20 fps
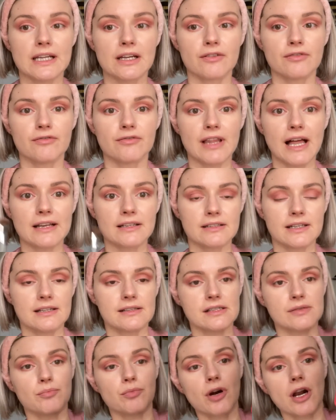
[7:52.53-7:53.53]
a flat
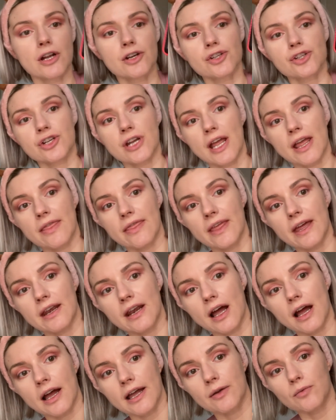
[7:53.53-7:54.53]
dense brush, and then
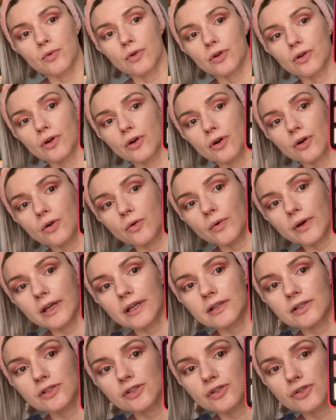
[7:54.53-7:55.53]
I will go
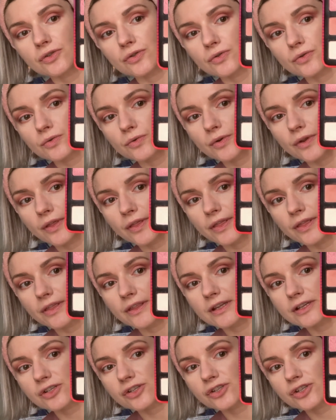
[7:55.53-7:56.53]
into
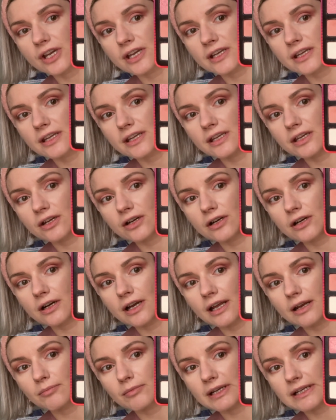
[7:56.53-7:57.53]
this shade here
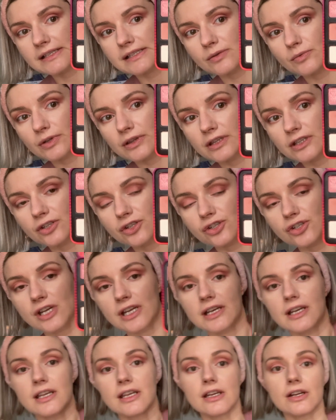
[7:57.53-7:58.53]
and mix it with this
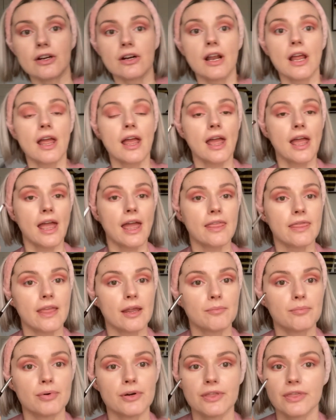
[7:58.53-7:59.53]
shade here, and
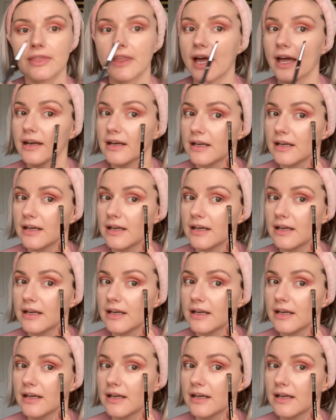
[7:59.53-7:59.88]
then put that